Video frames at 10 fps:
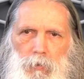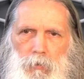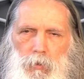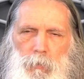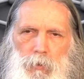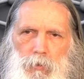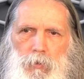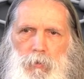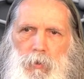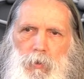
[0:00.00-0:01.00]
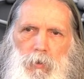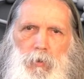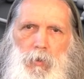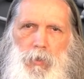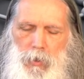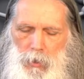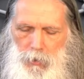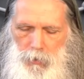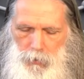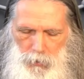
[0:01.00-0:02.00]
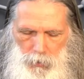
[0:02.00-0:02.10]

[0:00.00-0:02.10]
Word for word: contributes to the, the causality